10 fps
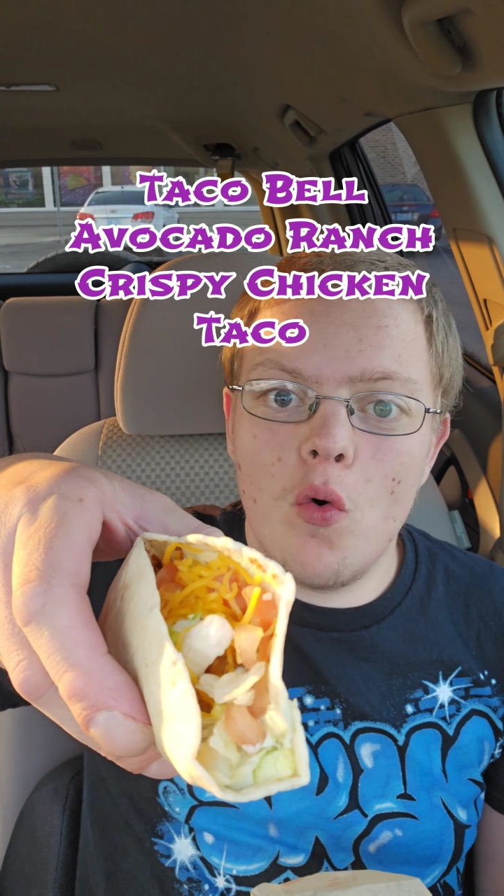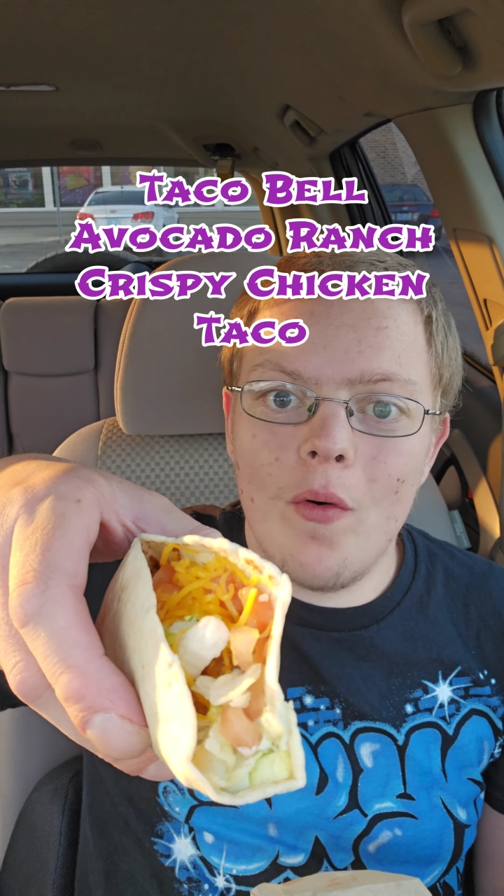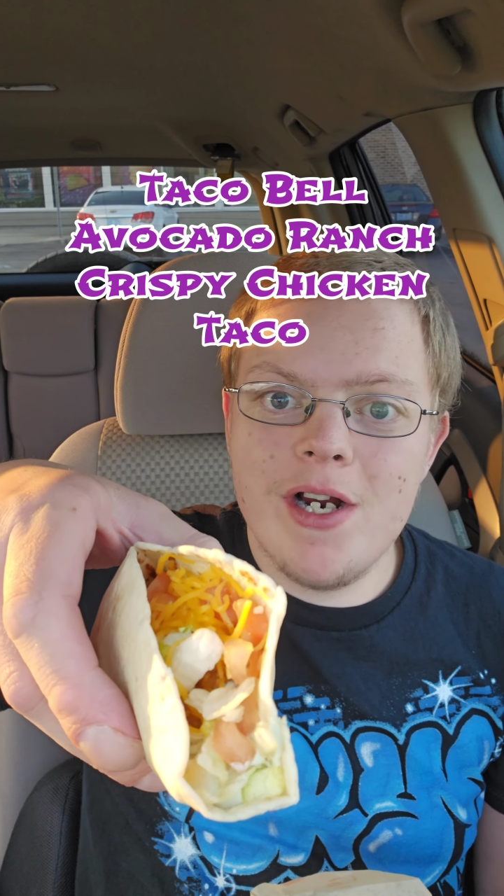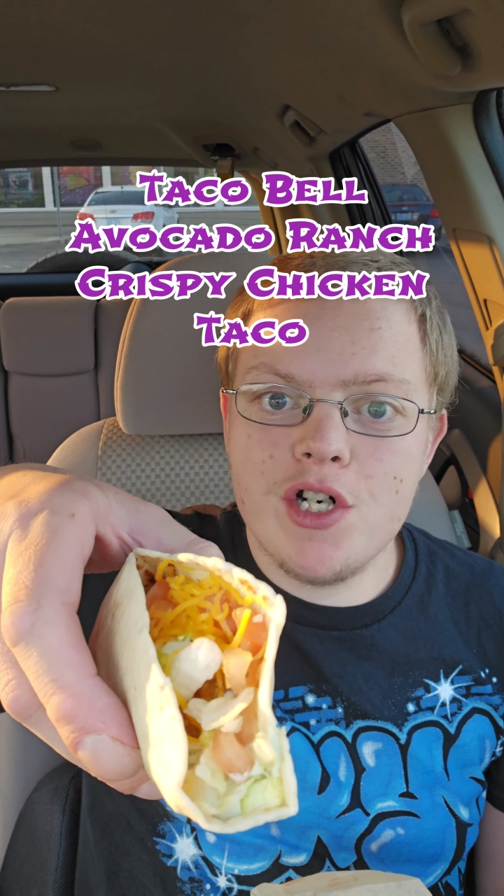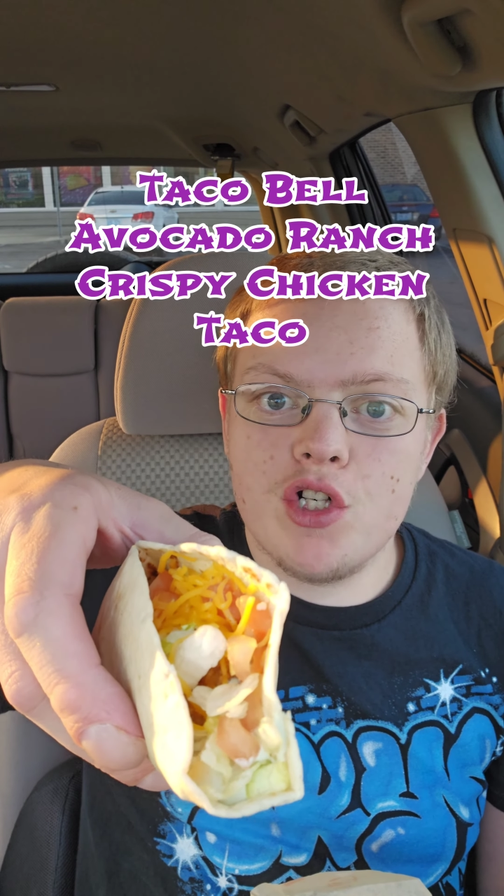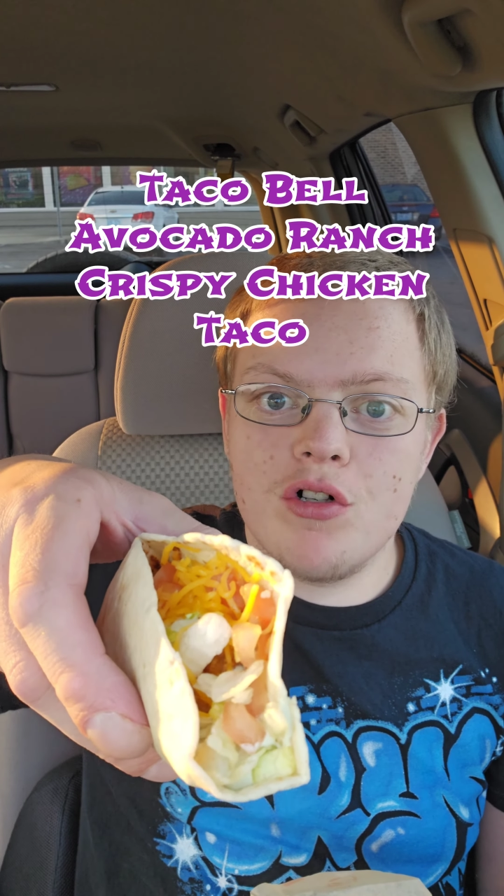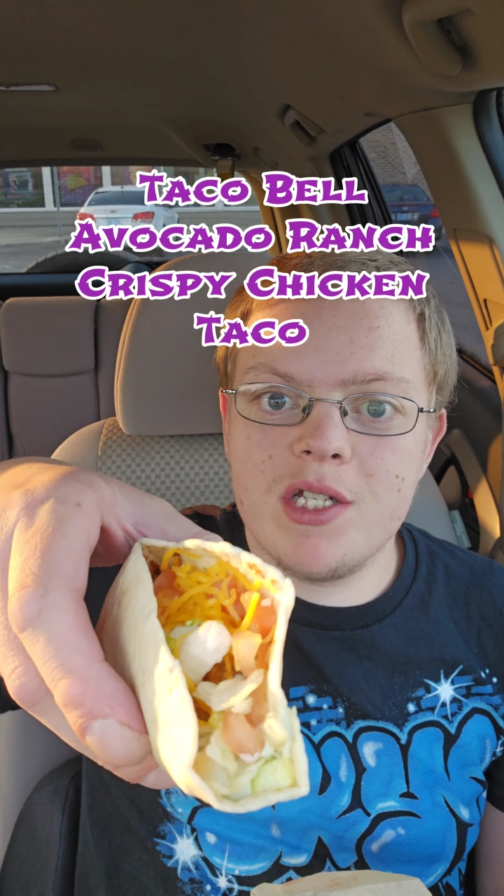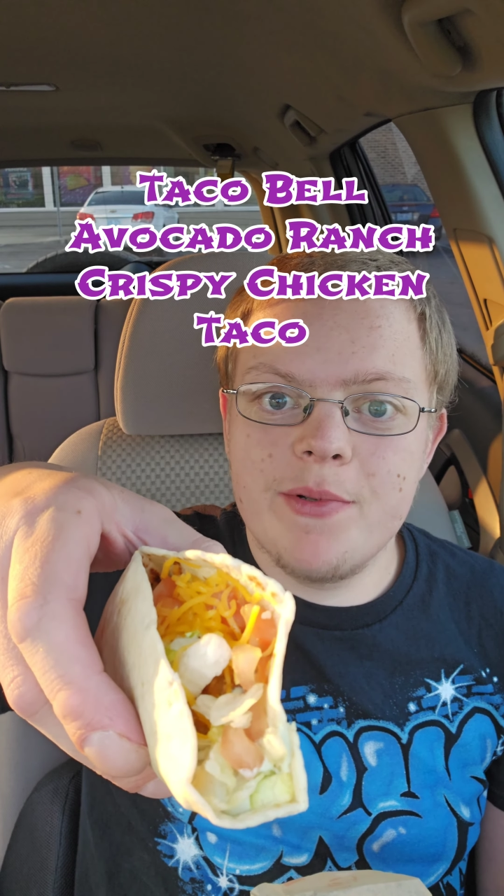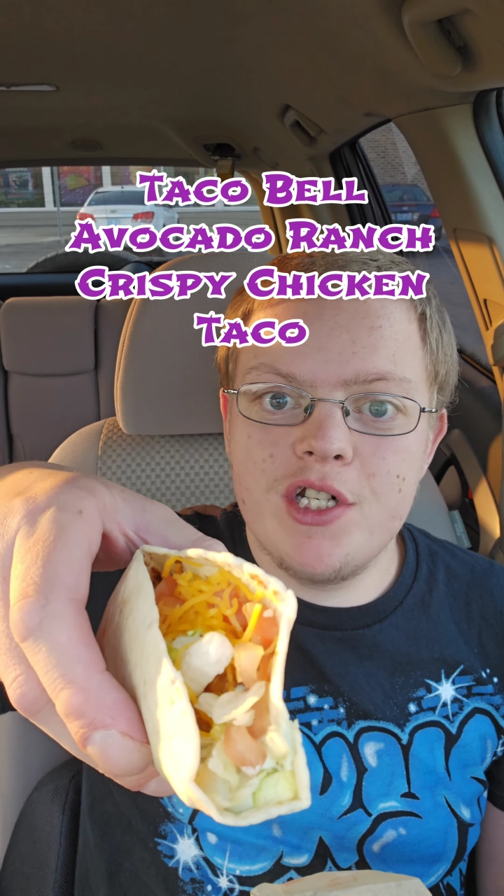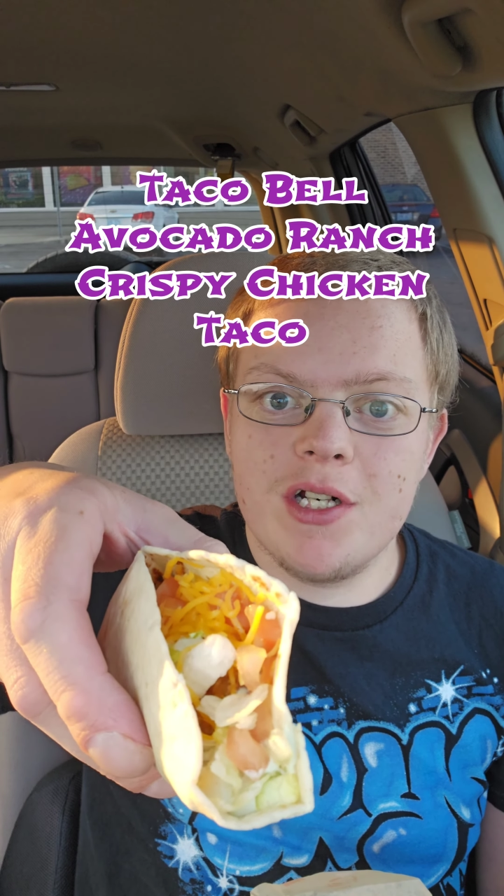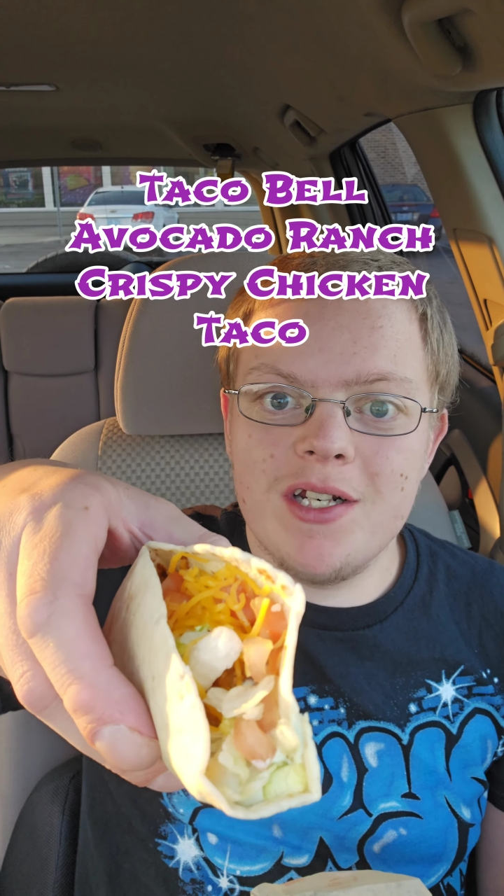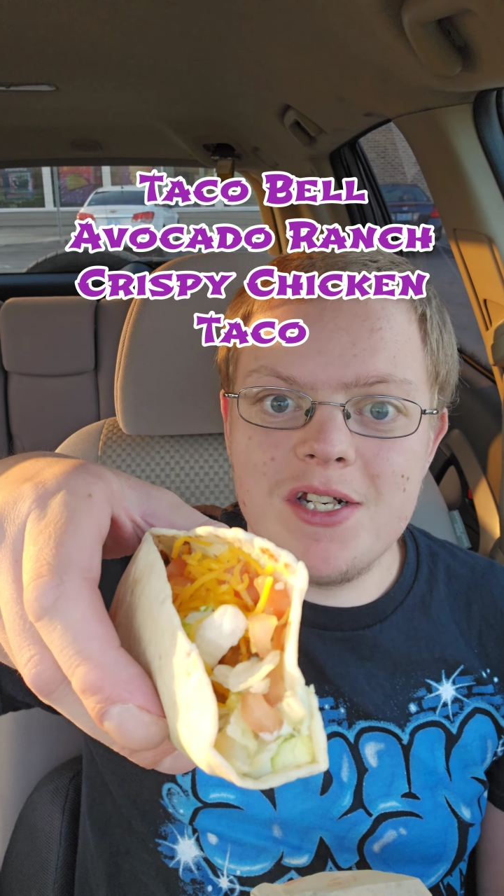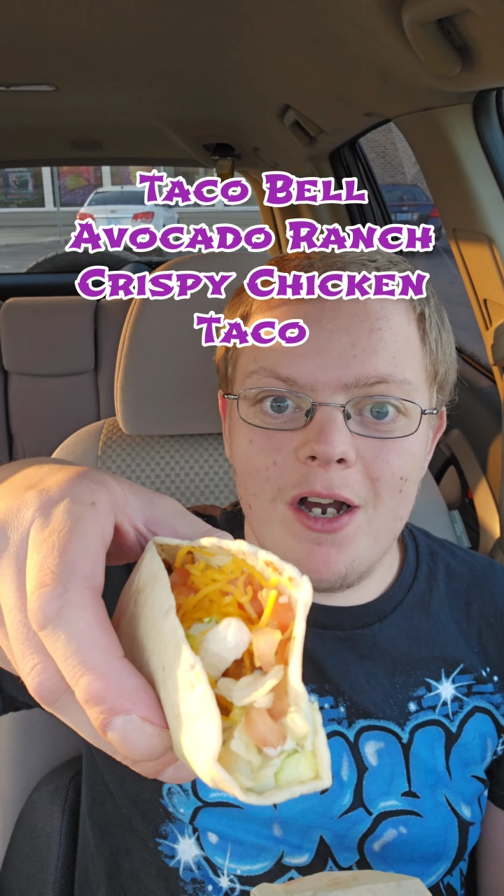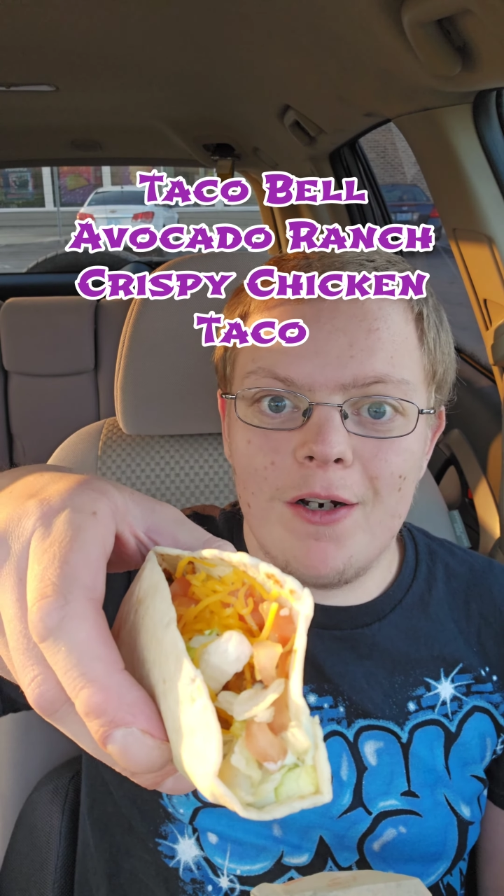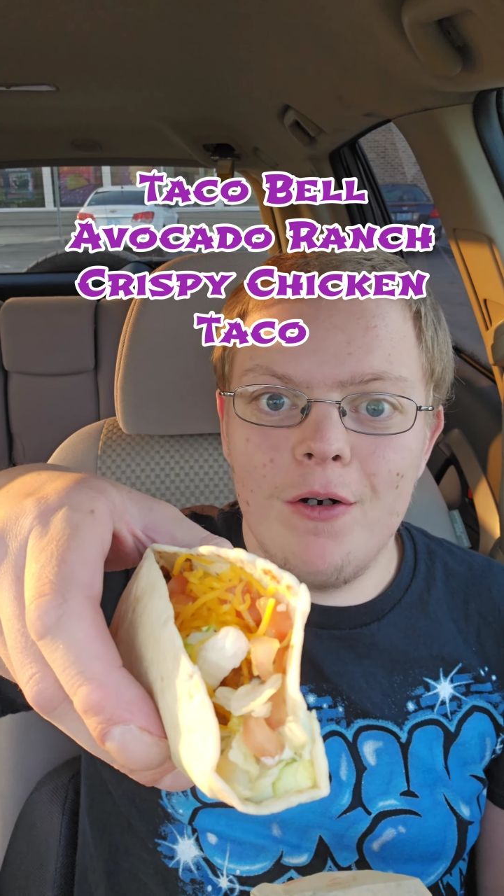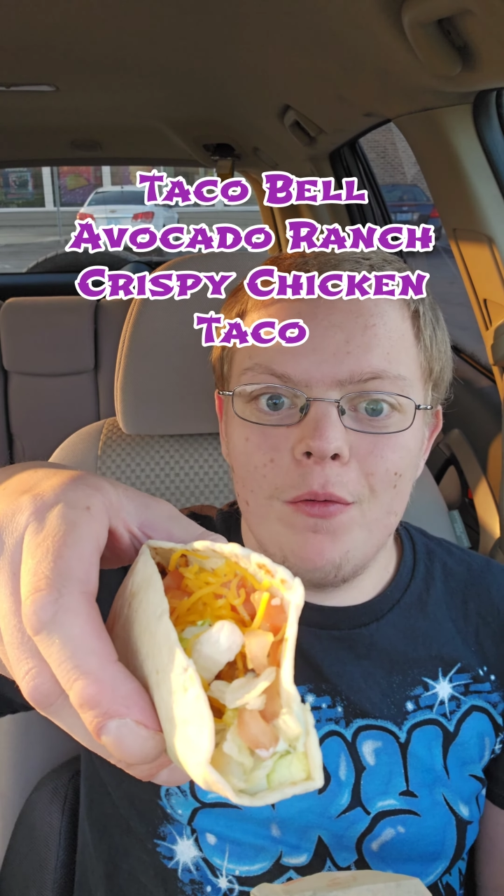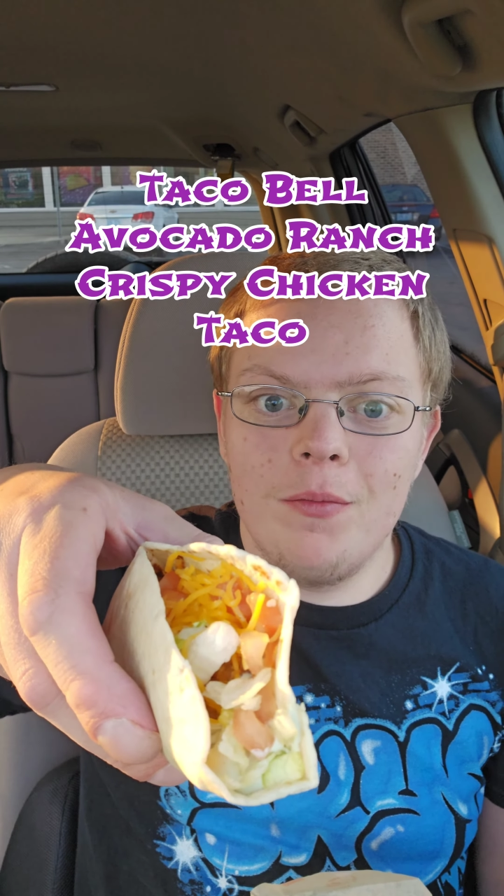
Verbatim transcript: ranch crispy chicken taco.